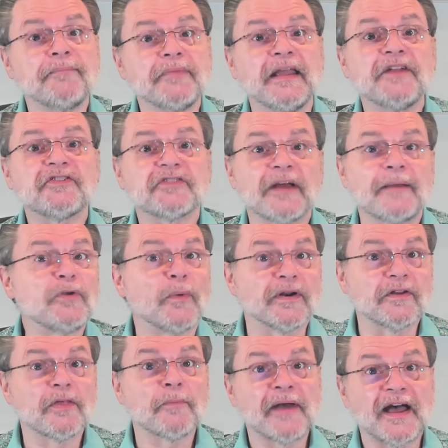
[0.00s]
Each time you
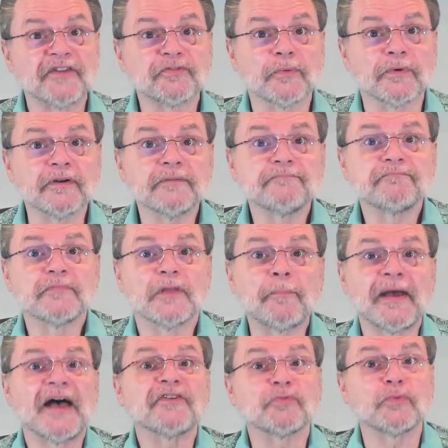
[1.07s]
enter the password, the
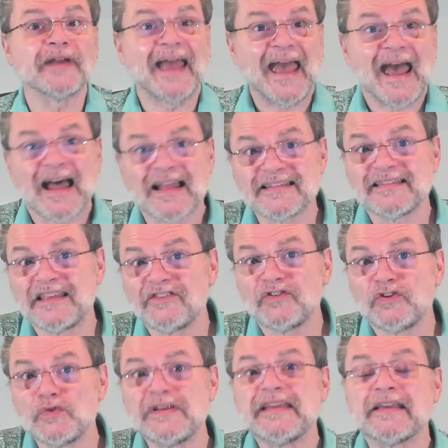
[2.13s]
password adds this
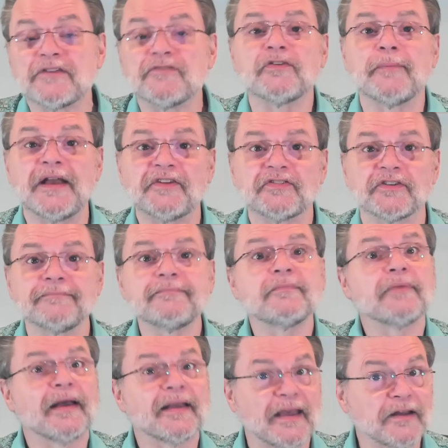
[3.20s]
unique information,
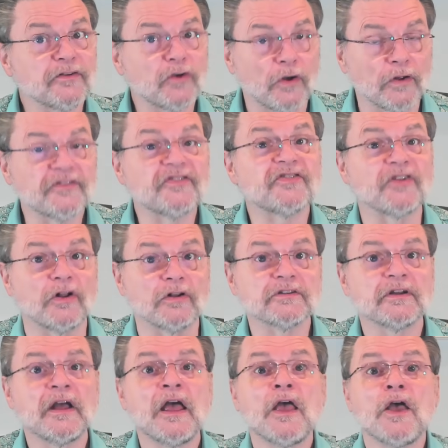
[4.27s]
again called
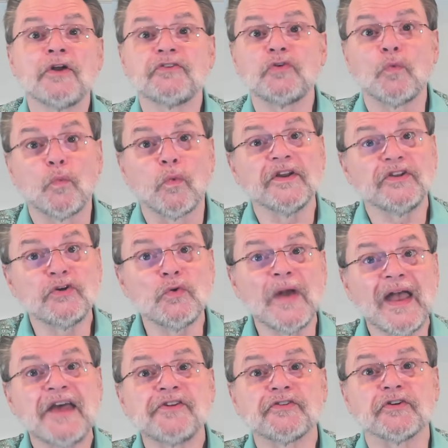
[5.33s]
salt, to what you
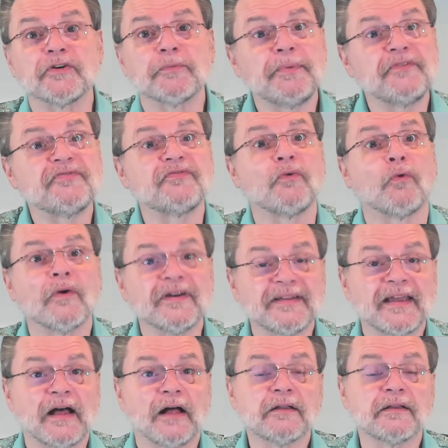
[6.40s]
entered before
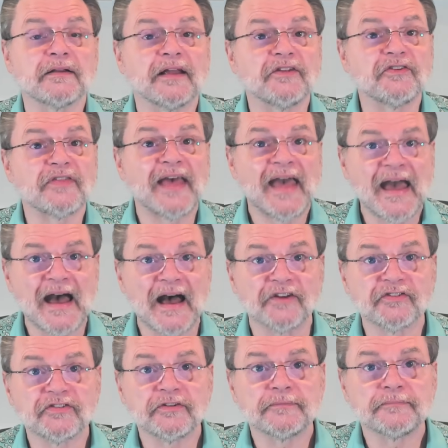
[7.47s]
it calculates the
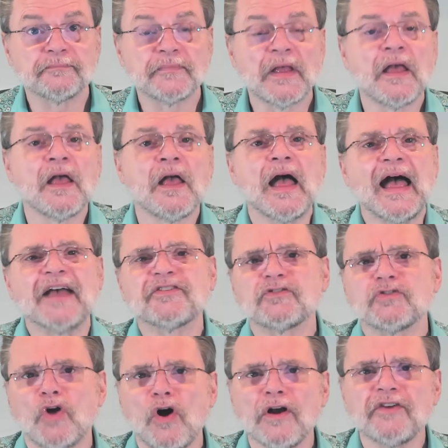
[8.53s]
hash. As
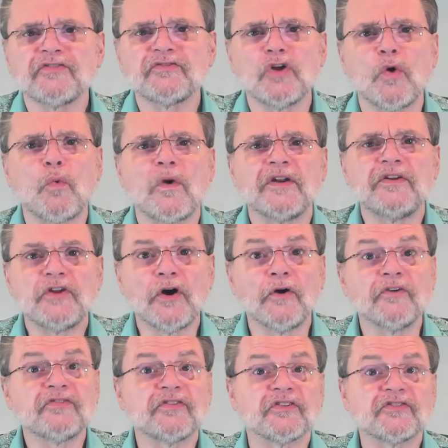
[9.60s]
long as no one
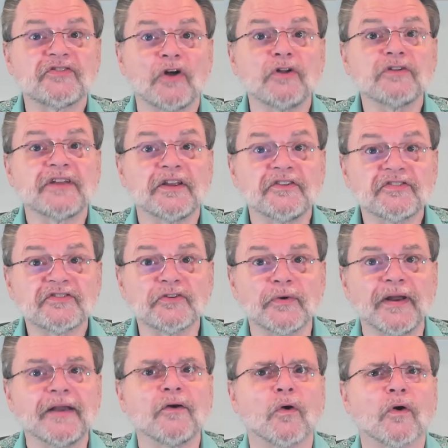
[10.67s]
knows the salting
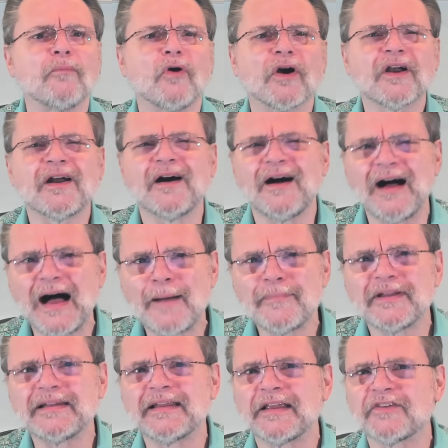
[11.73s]
string, or more
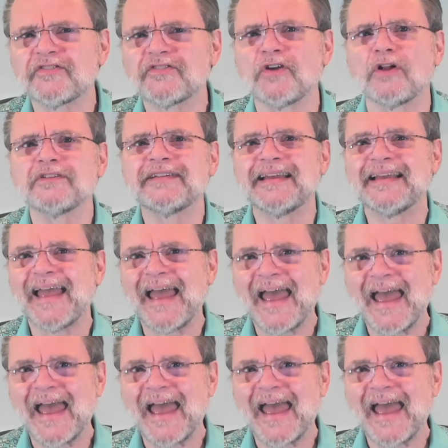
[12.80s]
commonly a salting